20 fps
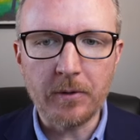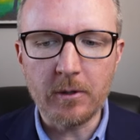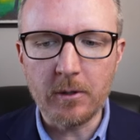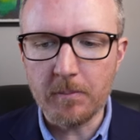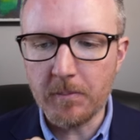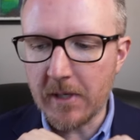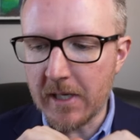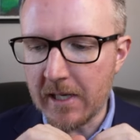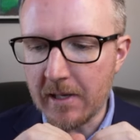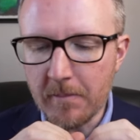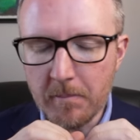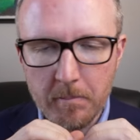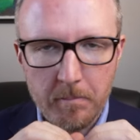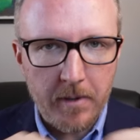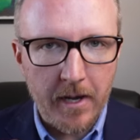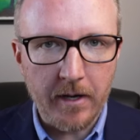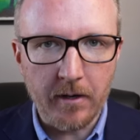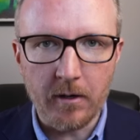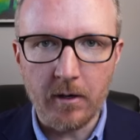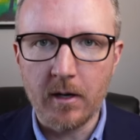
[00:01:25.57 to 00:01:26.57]
to be
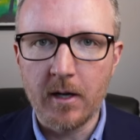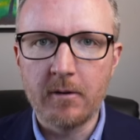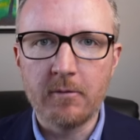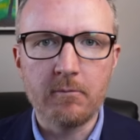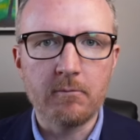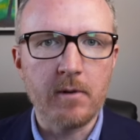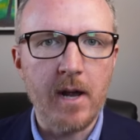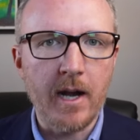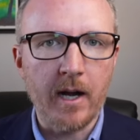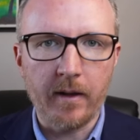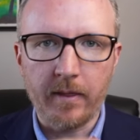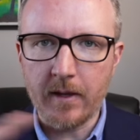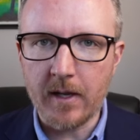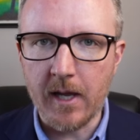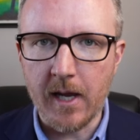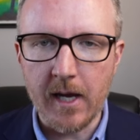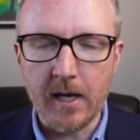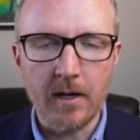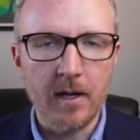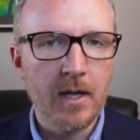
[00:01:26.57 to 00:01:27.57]
better right out of the
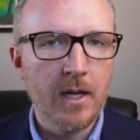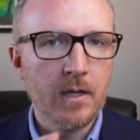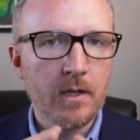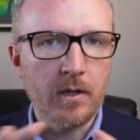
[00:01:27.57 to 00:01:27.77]
gate.